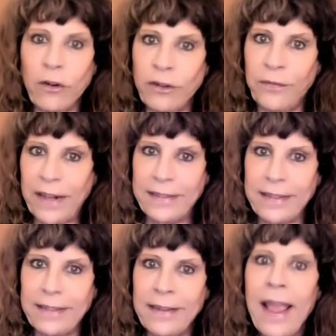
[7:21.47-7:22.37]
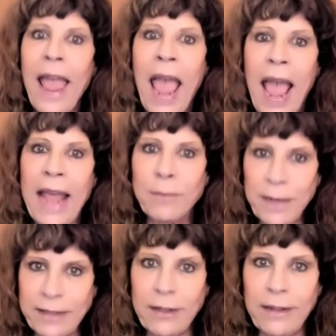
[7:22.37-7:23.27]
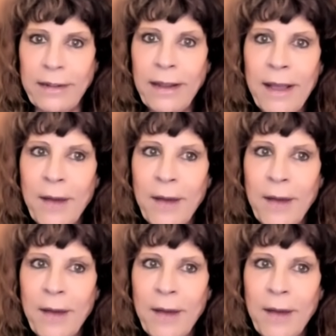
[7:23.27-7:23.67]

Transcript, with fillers: air defenses and missile